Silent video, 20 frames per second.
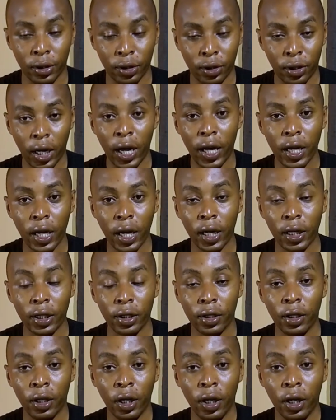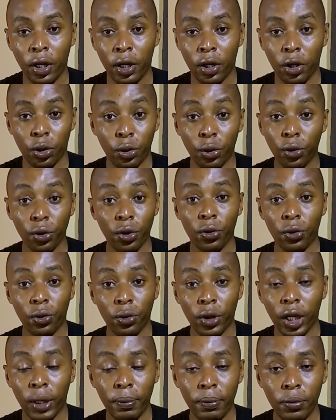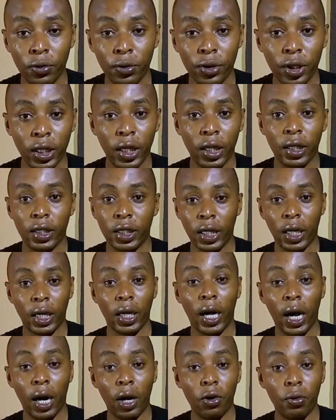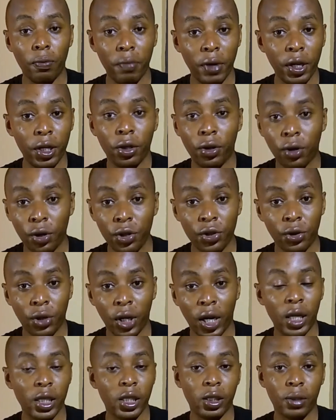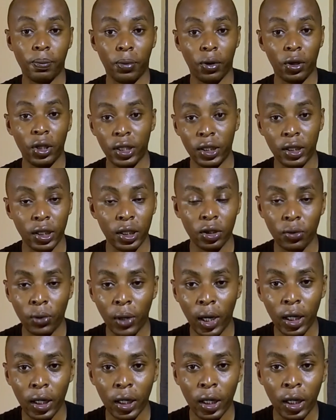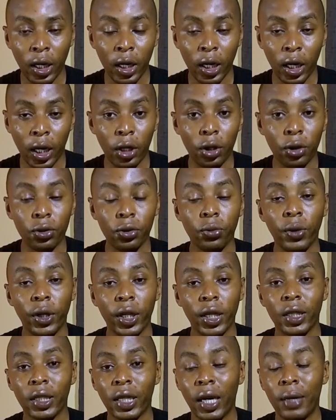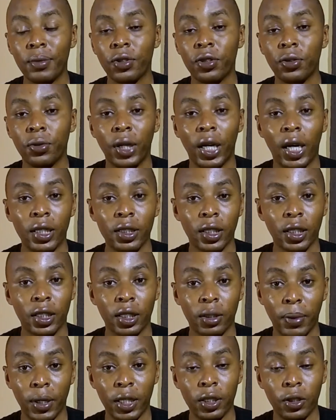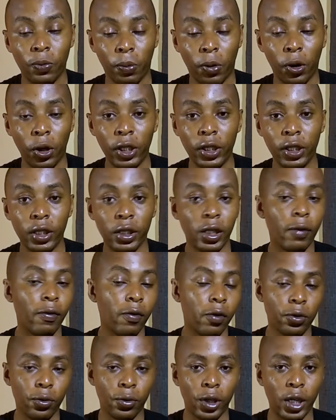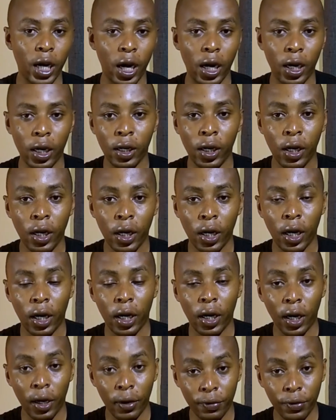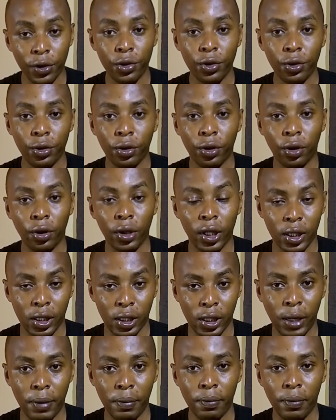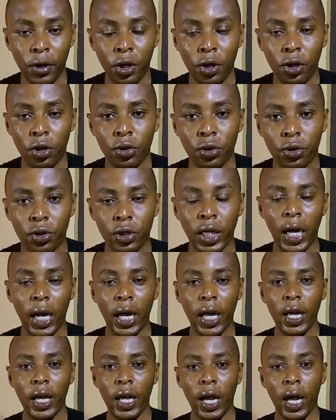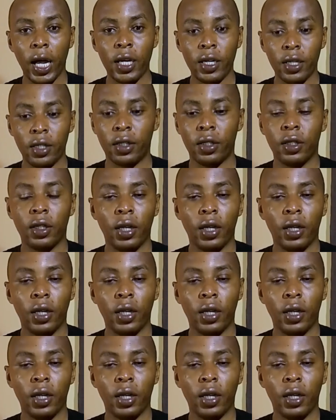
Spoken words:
try and go through them to see how medical insurance policies work. And also when it comes to last expense policies, I've also done a video on the same. So try and